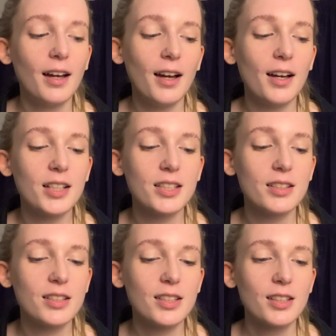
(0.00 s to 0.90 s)

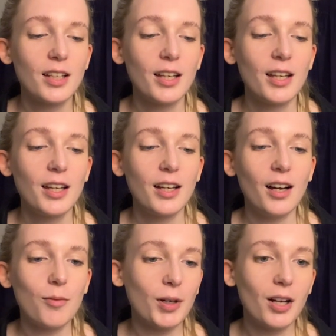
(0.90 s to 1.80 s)
And
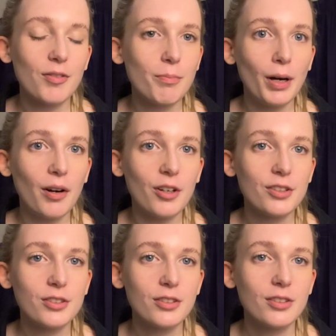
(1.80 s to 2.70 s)
I'm kind of
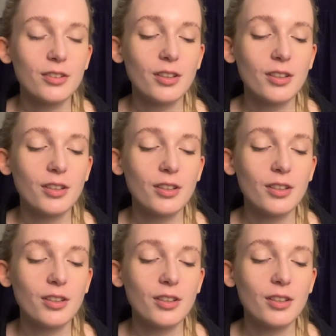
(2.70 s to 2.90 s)
embarrassed.